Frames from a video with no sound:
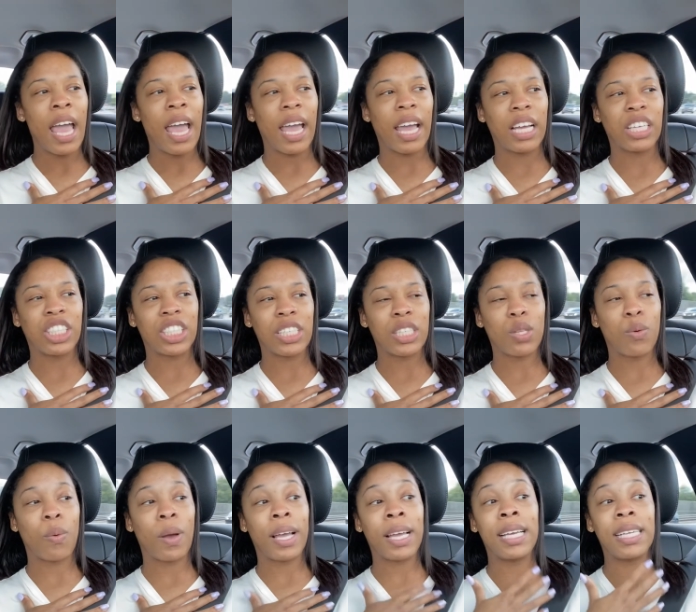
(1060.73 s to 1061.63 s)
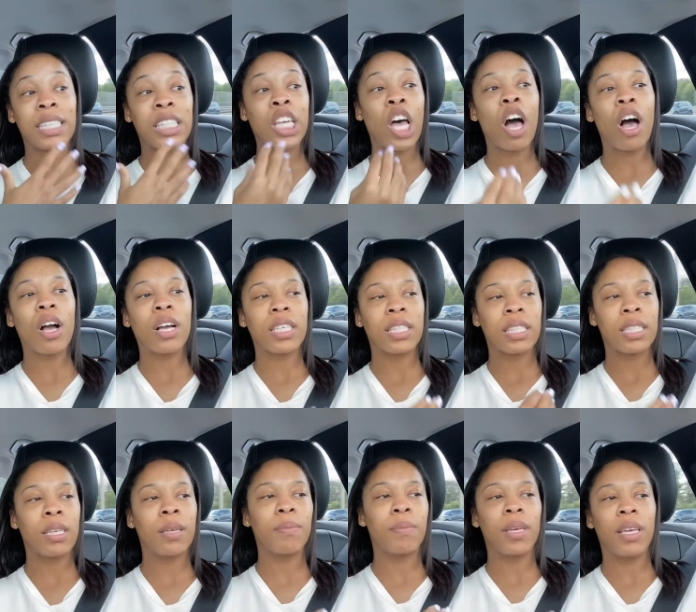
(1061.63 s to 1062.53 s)
and just the way he talks
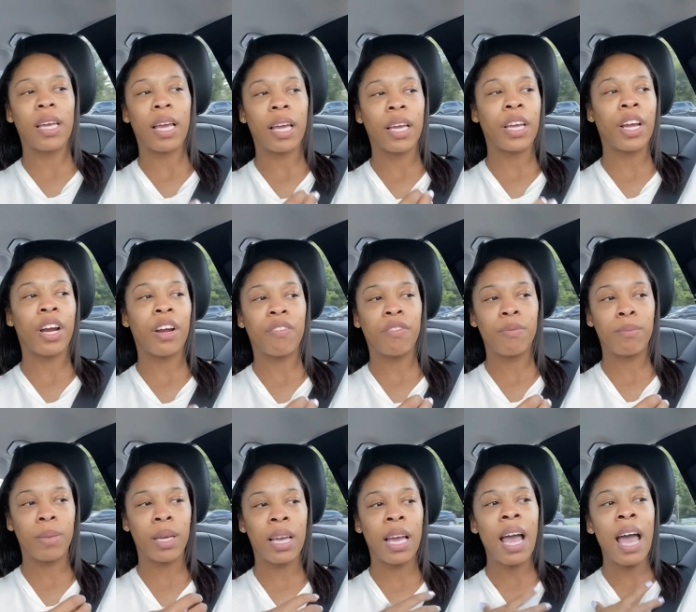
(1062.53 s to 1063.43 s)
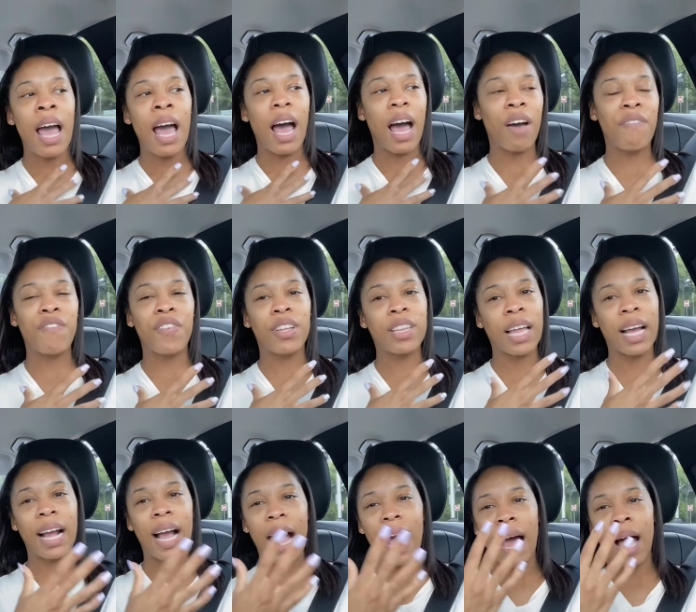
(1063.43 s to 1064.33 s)
to me and care for me, I feel
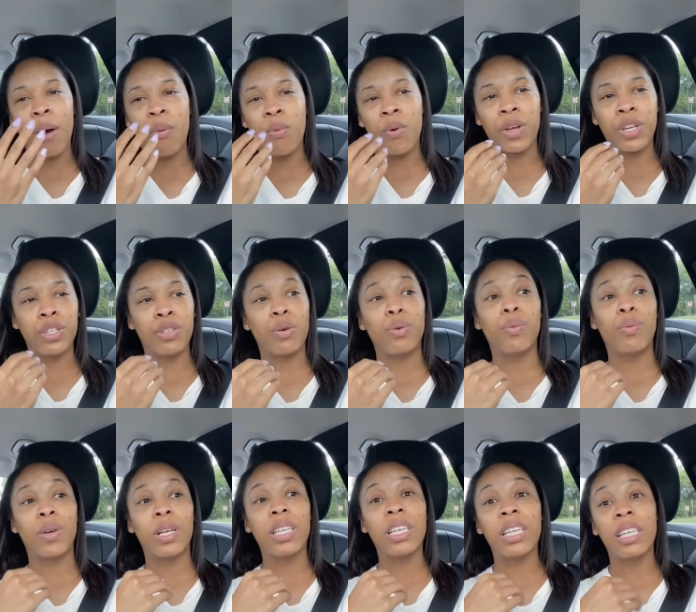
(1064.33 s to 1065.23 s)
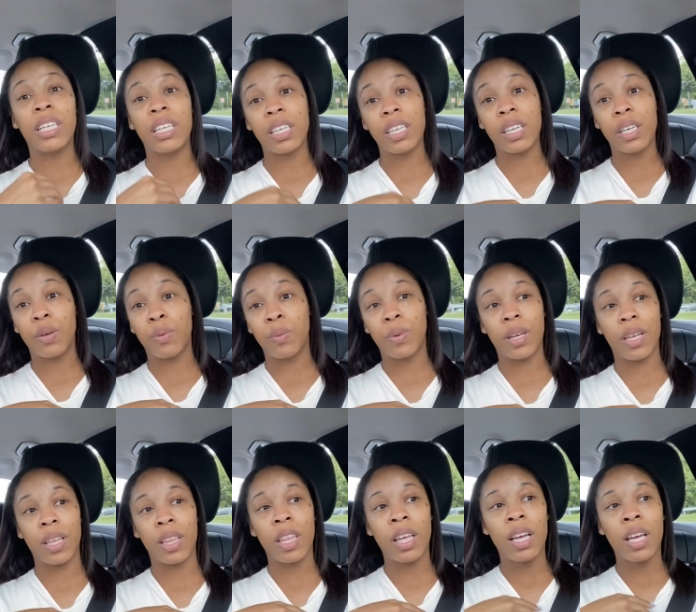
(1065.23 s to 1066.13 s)
like I would do really good
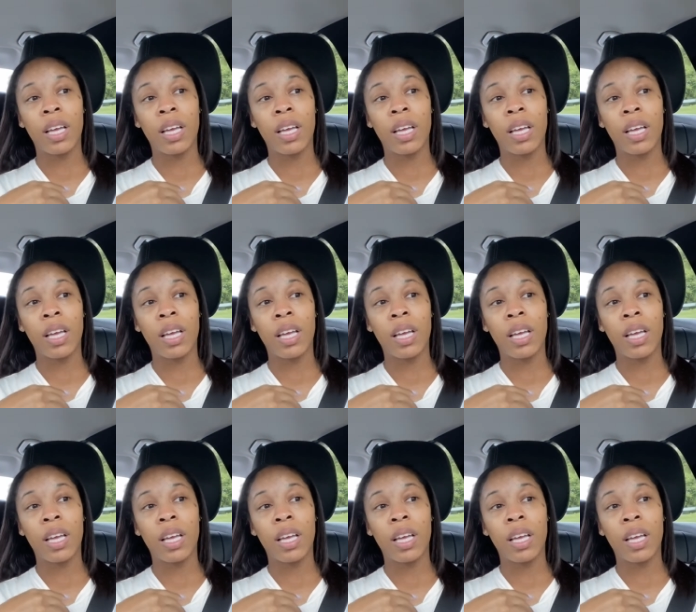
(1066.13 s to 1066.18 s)
with